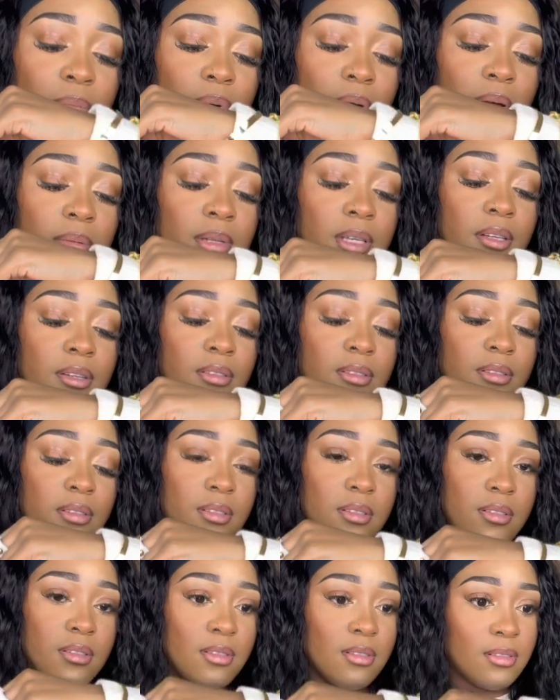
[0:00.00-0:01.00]
probably gonna
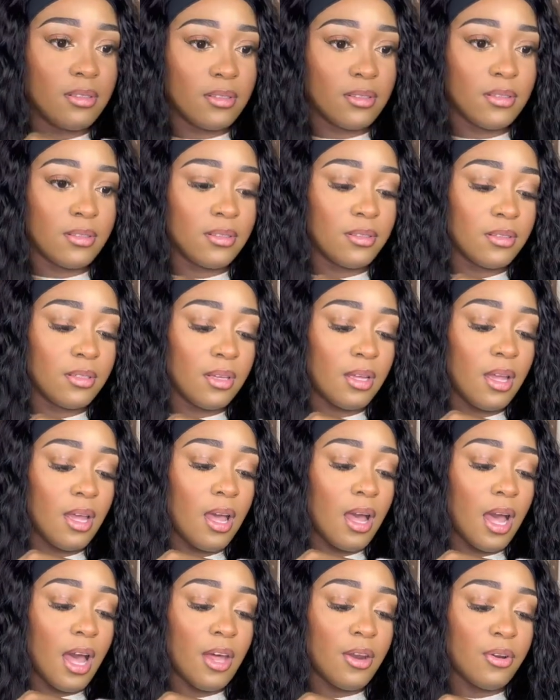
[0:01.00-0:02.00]
still,
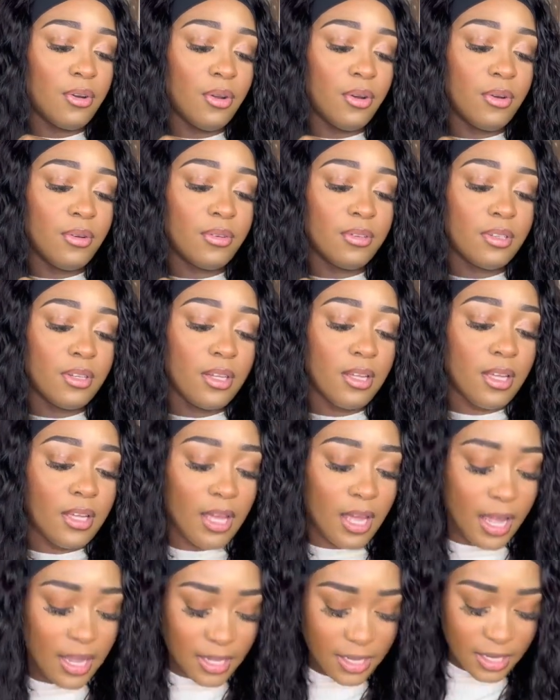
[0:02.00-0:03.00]
I don't know,
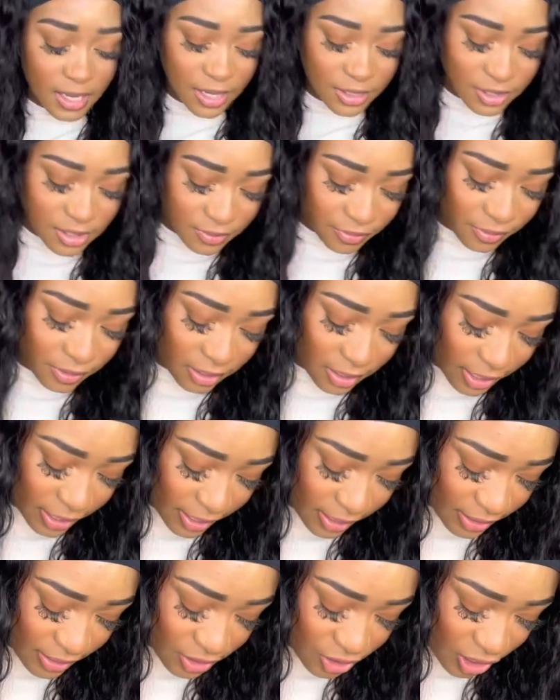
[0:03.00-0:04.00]
I just feel
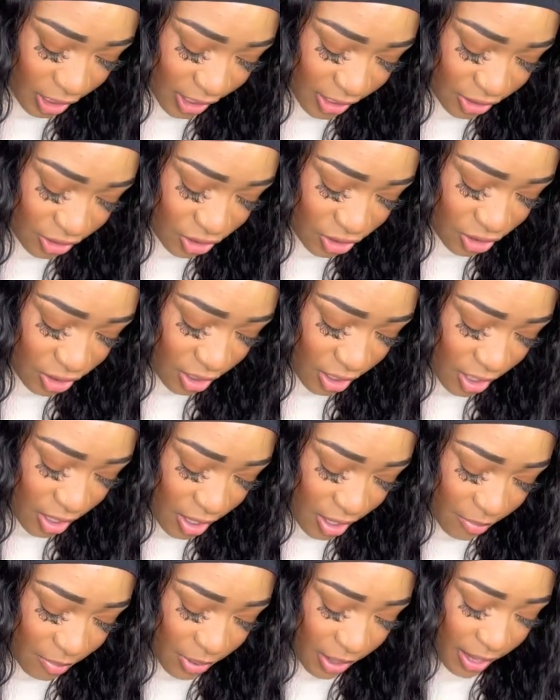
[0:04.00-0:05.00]
like it changed.
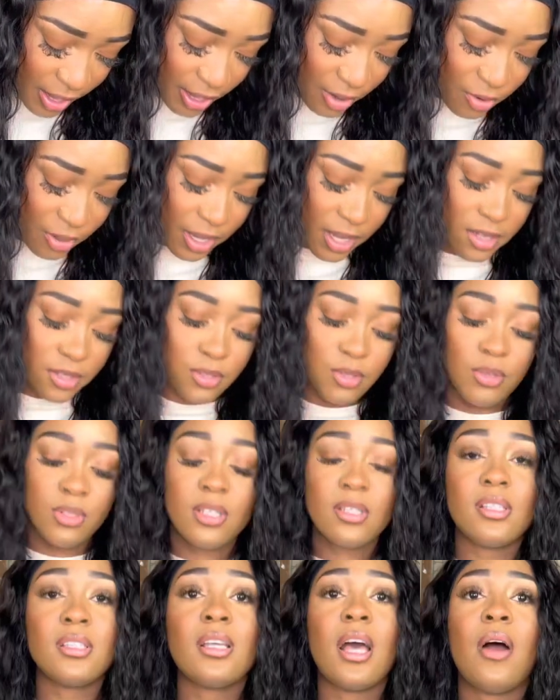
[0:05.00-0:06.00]
But okay, so
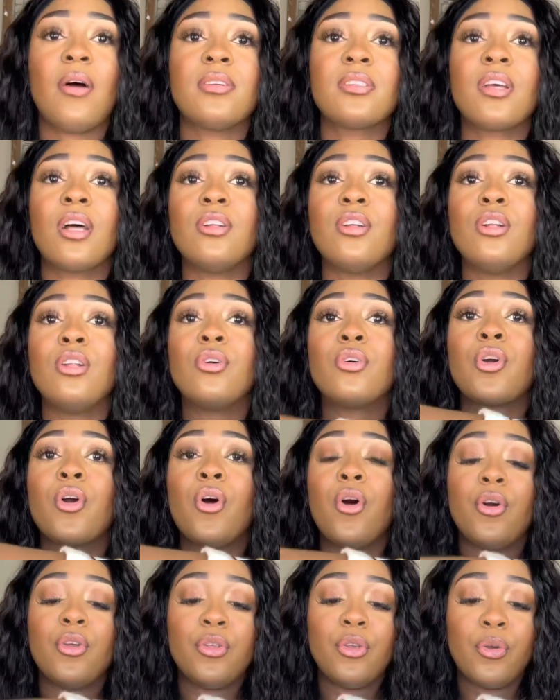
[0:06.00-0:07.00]
this is how it's gonna look
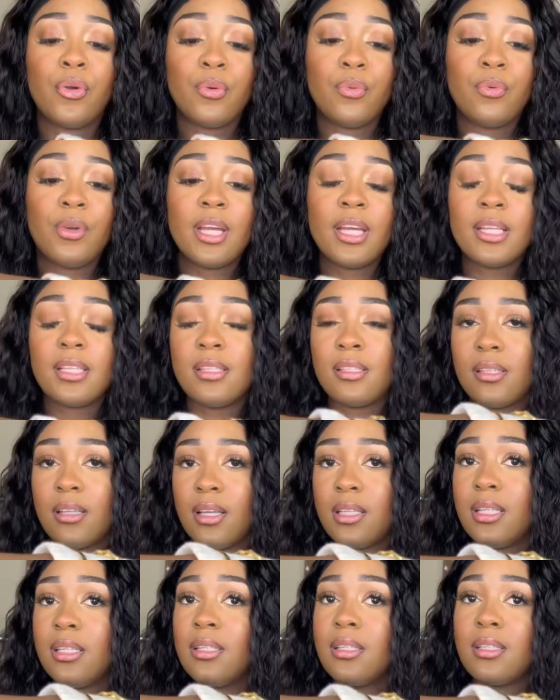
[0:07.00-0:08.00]
on your wrist.
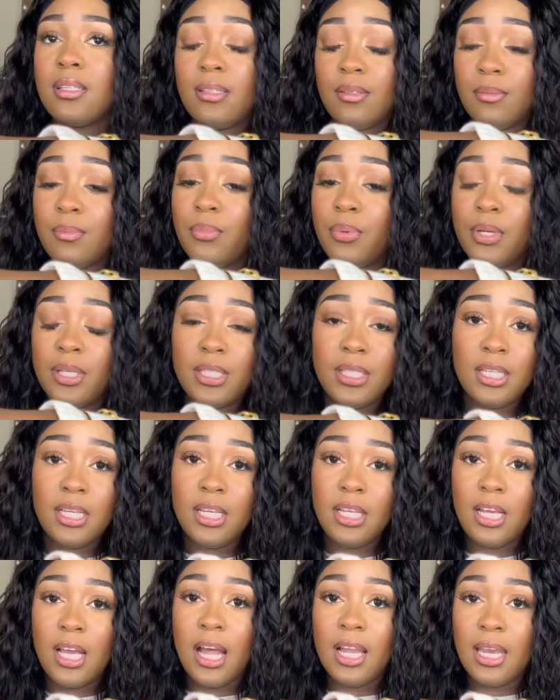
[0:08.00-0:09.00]
This is
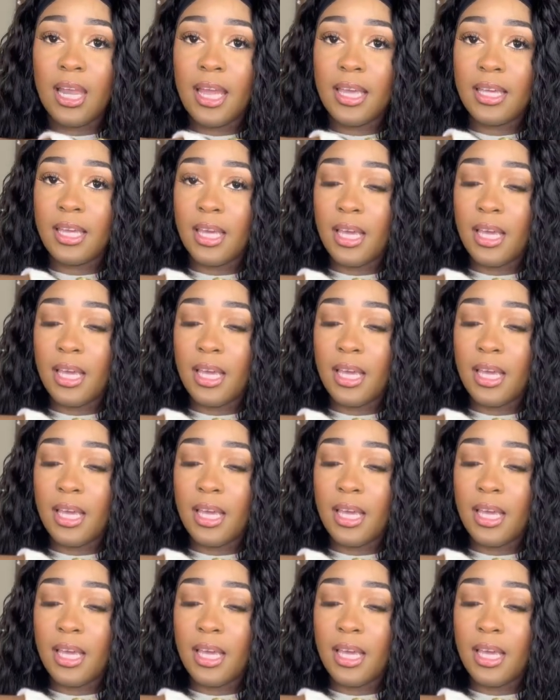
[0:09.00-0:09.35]
pretty, I like